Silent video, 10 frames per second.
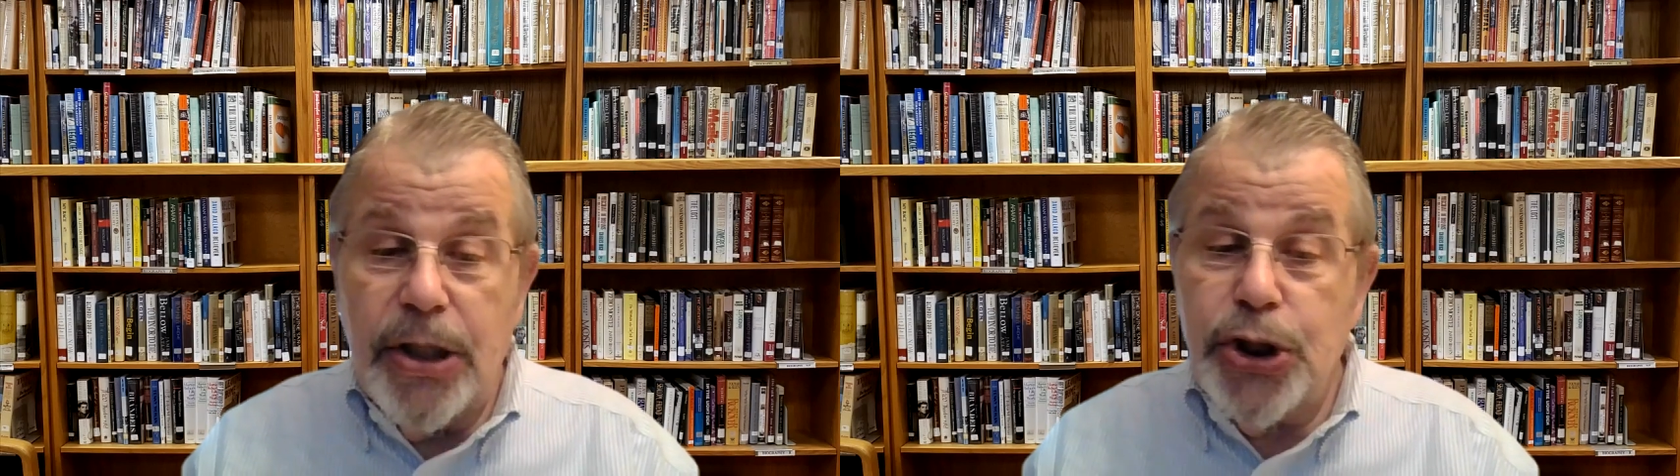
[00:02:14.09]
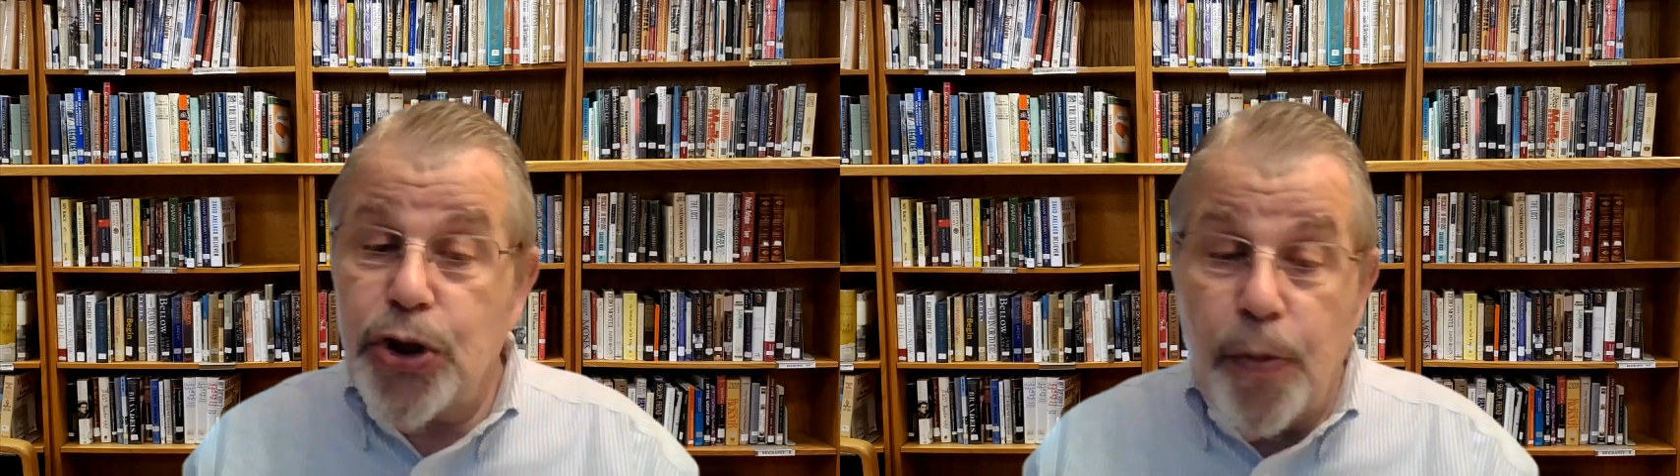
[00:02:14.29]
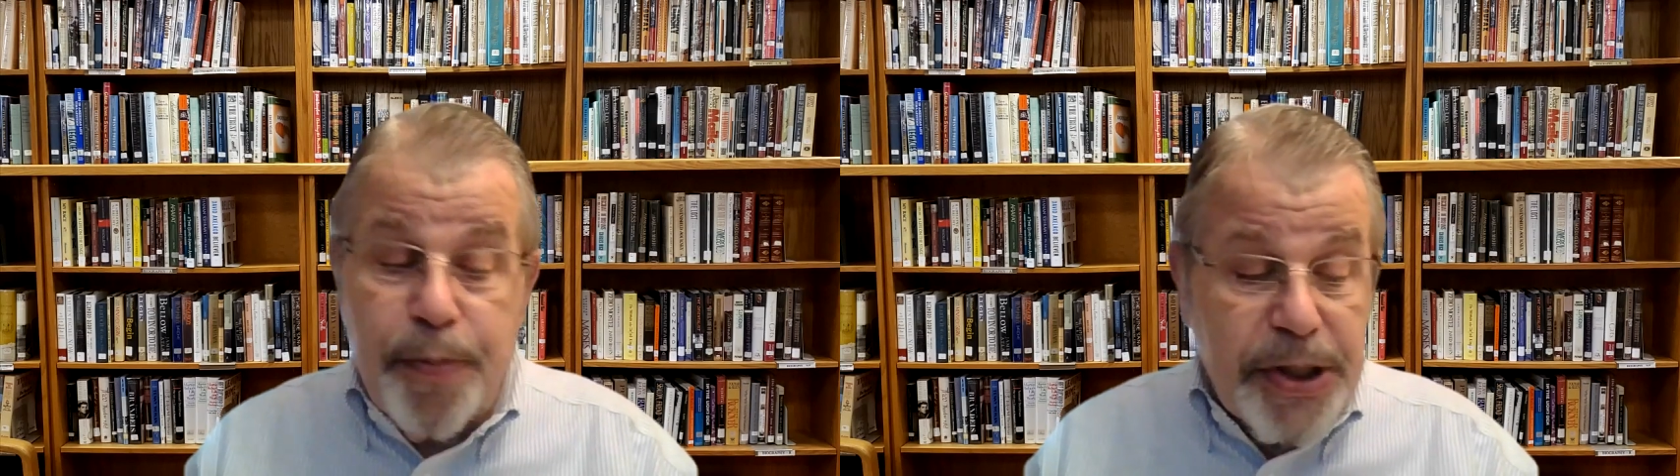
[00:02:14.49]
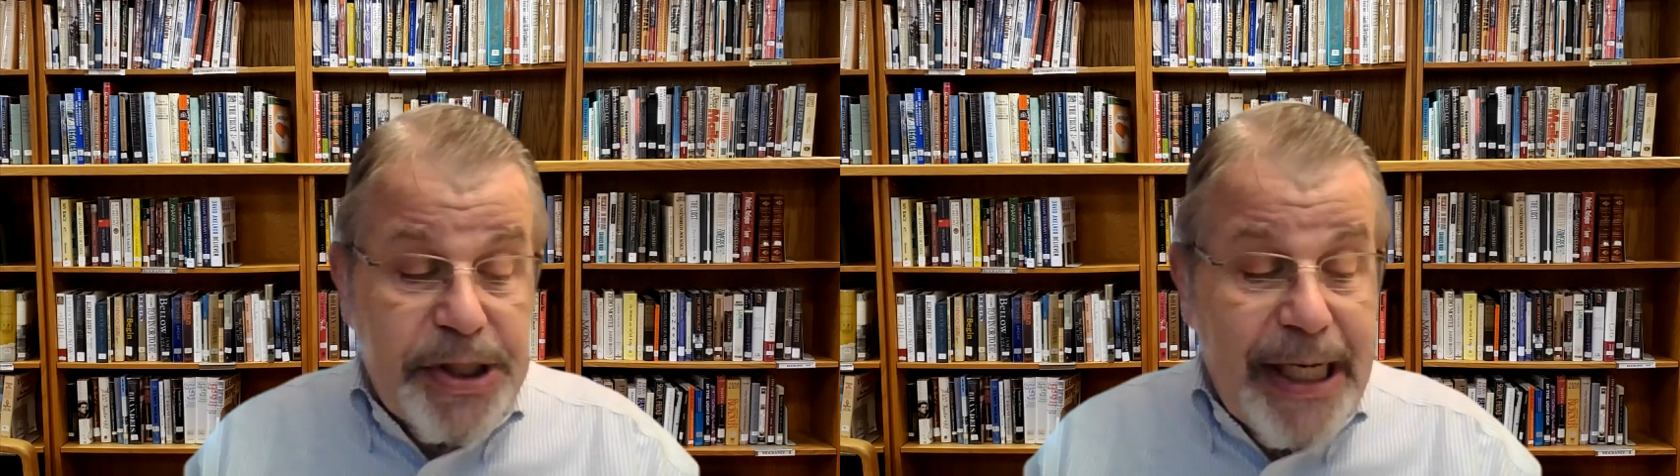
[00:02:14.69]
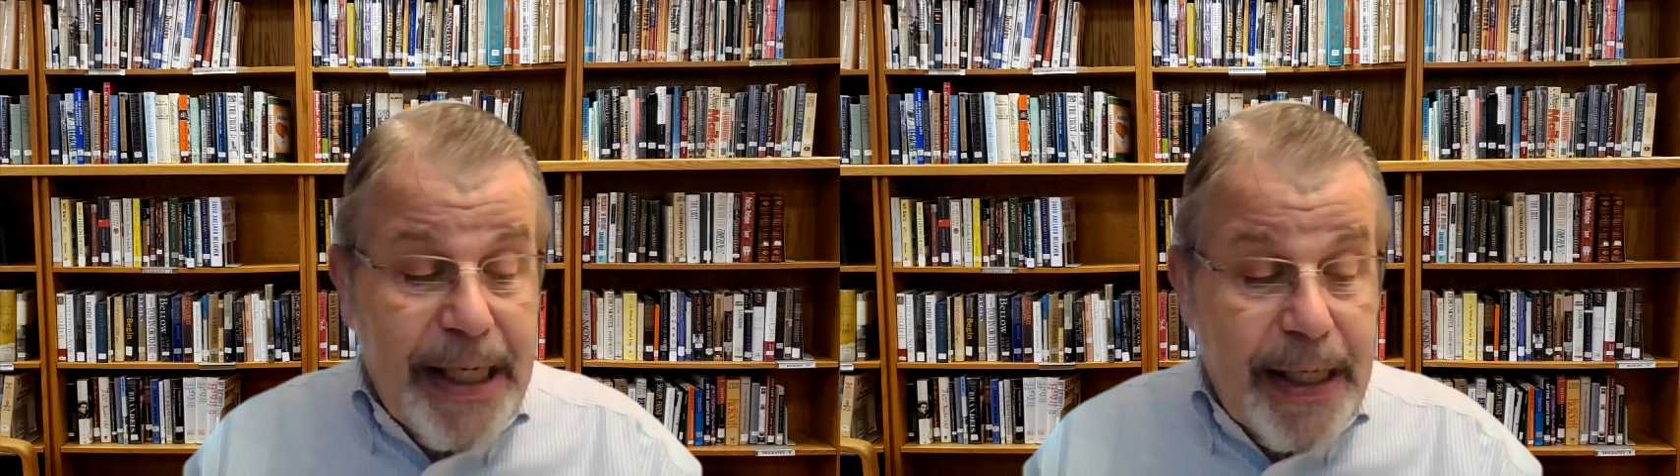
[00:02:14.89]

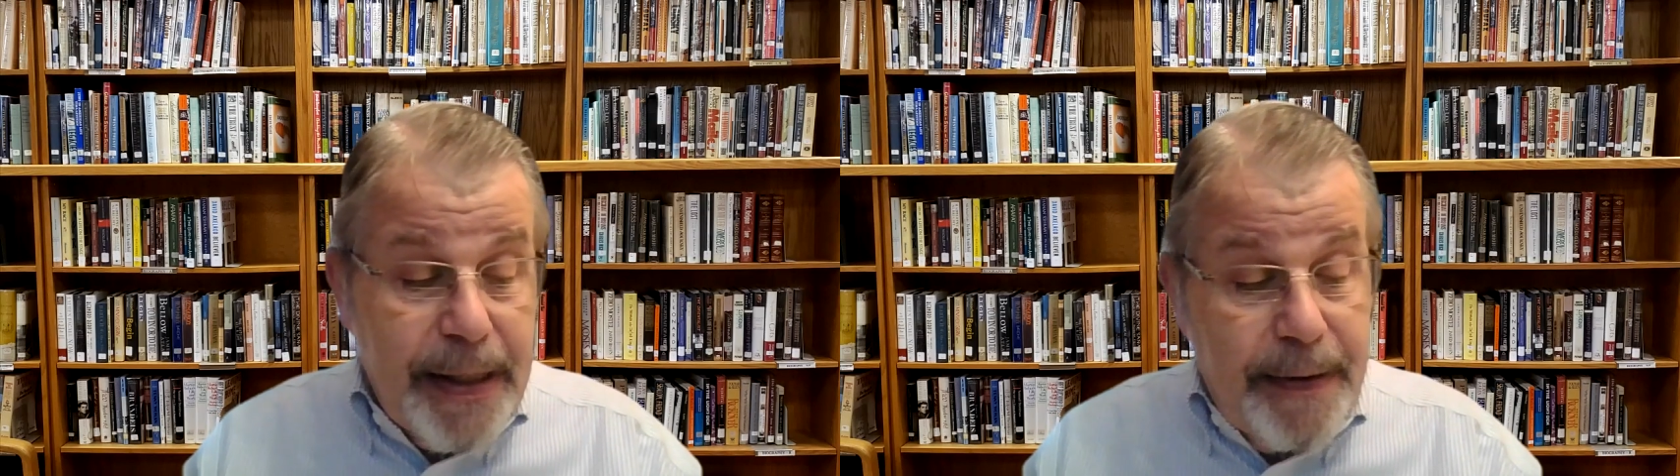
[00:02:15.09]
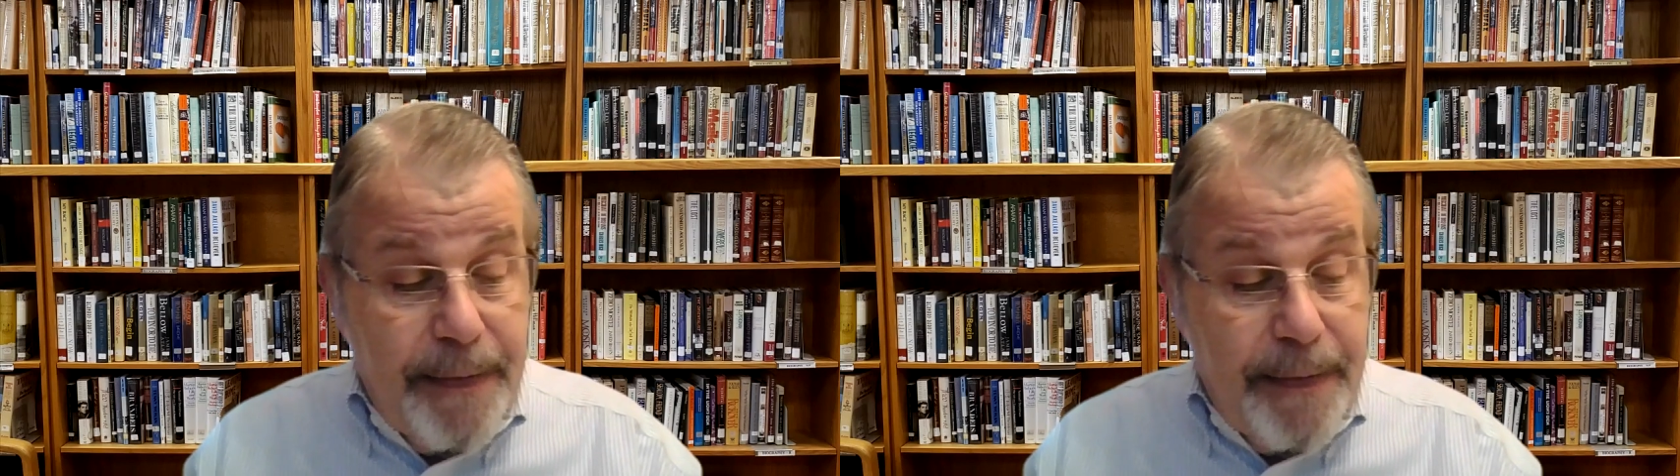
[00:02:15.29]
superseded.